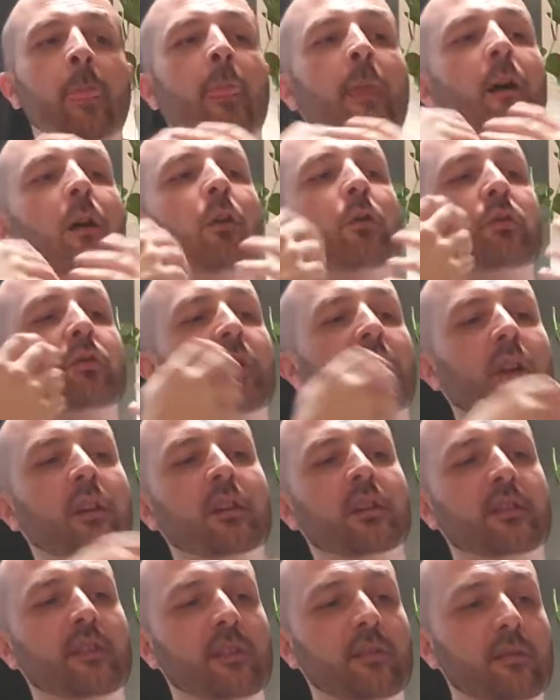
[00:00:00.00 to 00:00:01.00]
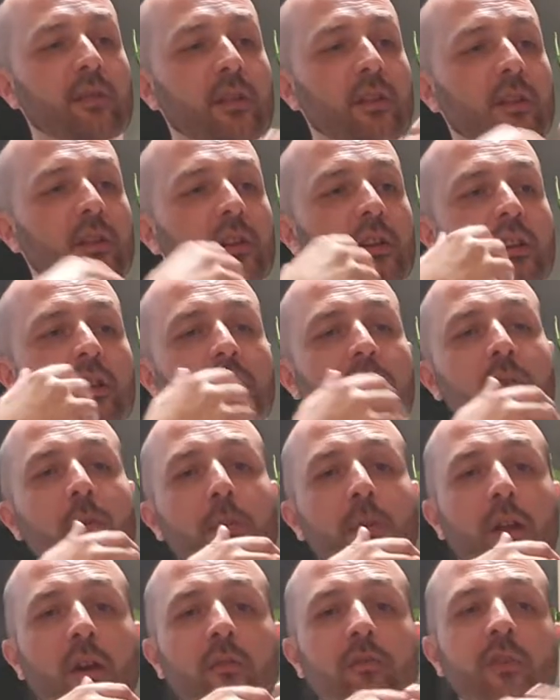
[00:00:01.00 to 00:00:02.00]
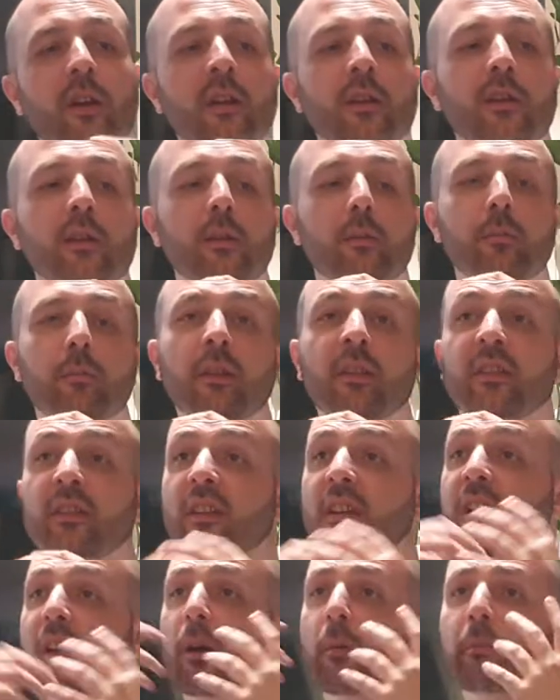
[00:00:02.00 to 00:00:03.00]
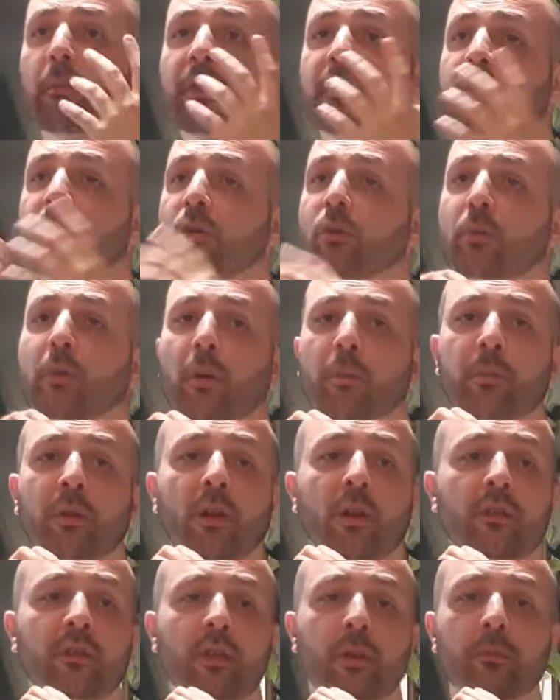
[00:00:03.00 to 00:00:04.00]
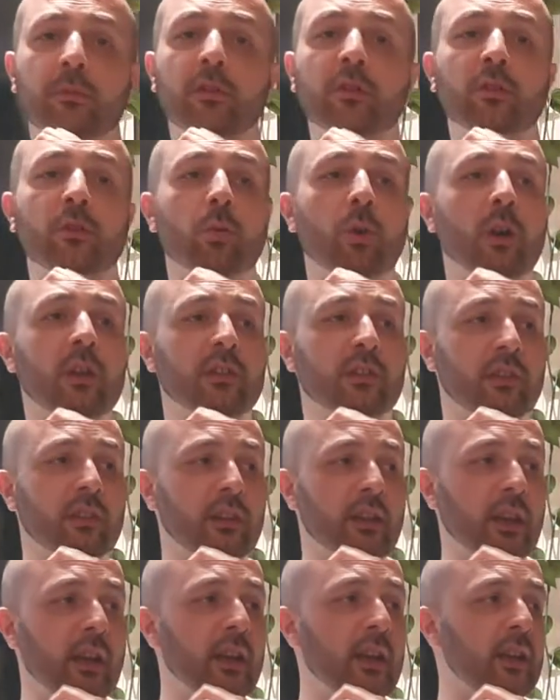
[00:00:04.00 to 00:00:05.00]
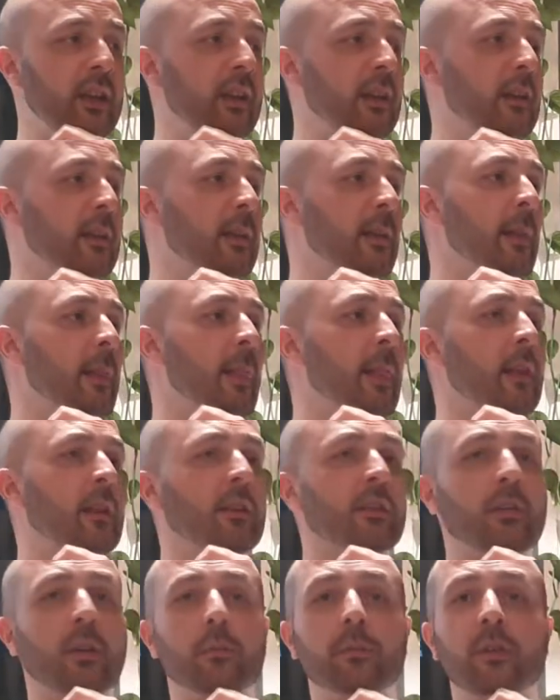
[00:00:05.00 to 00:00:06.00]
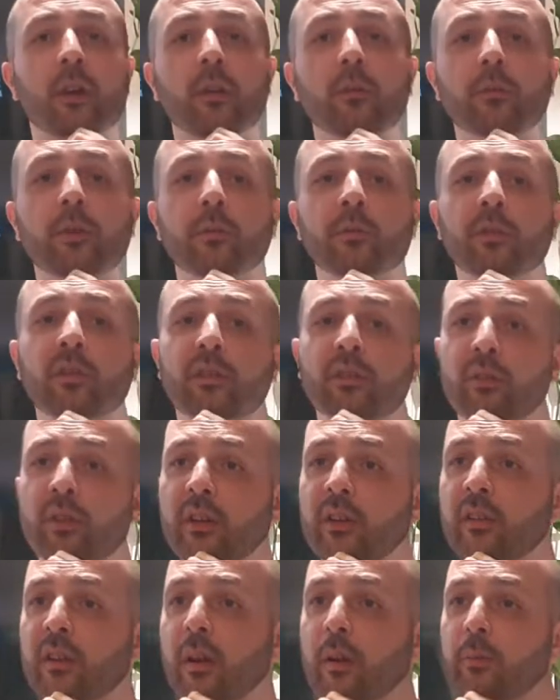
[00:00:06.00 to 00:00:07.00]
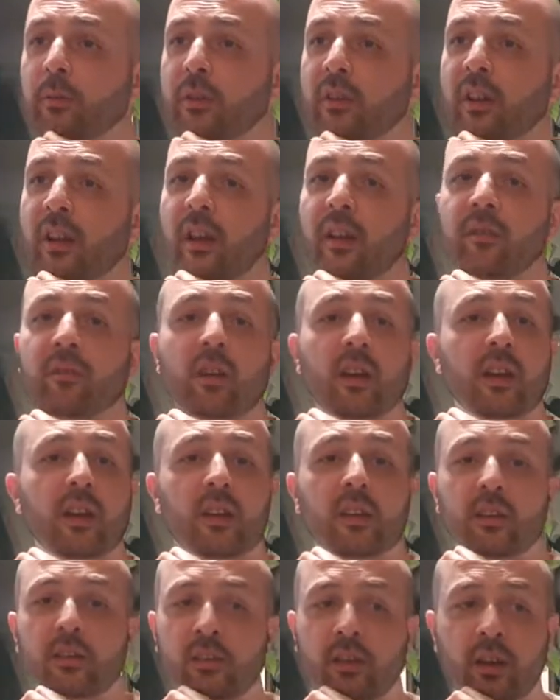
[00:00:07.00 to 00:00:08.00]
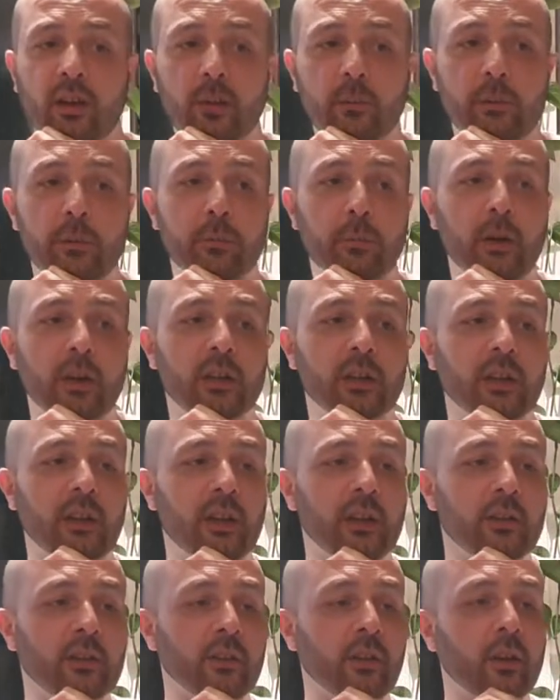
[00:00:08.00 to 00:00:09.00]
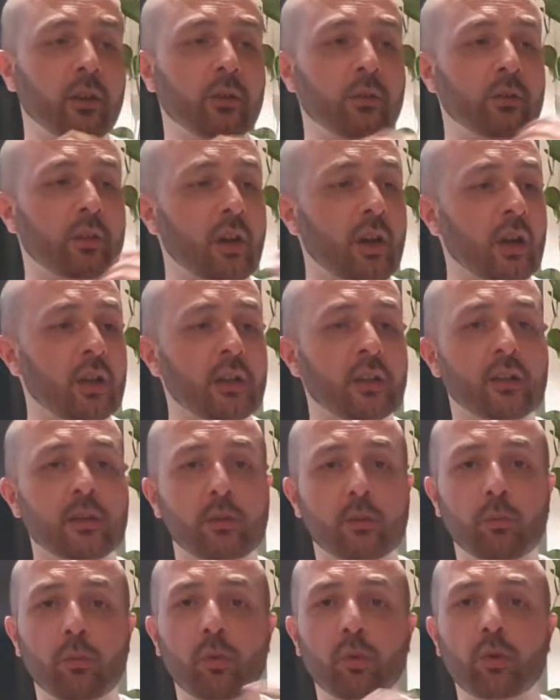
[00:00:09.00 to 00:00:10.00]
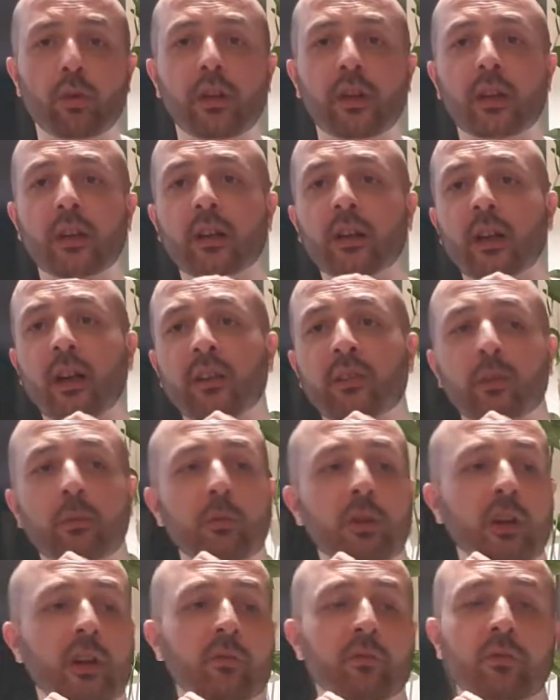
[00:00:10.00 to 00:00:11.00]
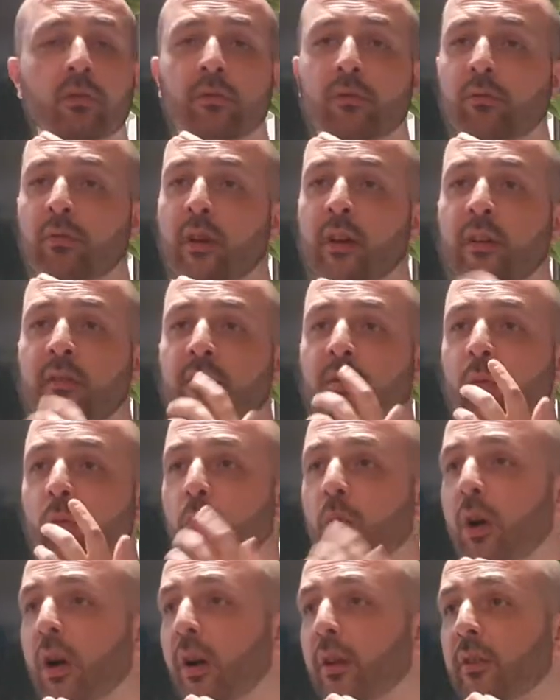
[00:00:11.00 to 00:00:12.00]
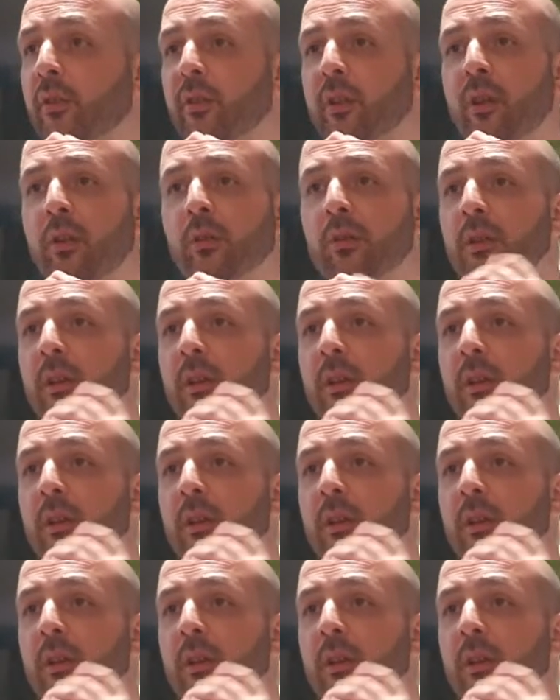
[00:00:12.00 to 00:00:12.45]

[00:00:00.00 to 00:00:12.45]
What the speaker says: Alternatively, you can give the plant regular misting. I mist all my plants up to twice a day, sometimes up to 3 times a day if I get the time in my day. So early in the morning as I'm getting ready for work, so